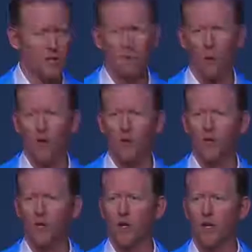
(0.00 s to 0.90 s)

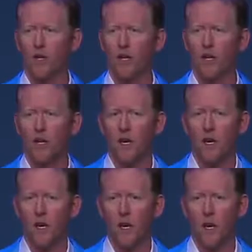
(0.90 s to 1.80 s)
Spoiler alert,
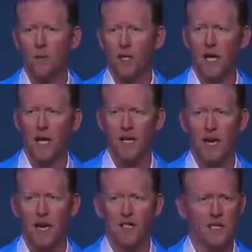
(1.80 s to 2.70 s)
bin Laden
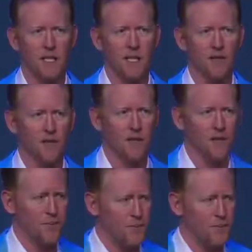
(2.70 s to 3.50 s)
dies at the end of it.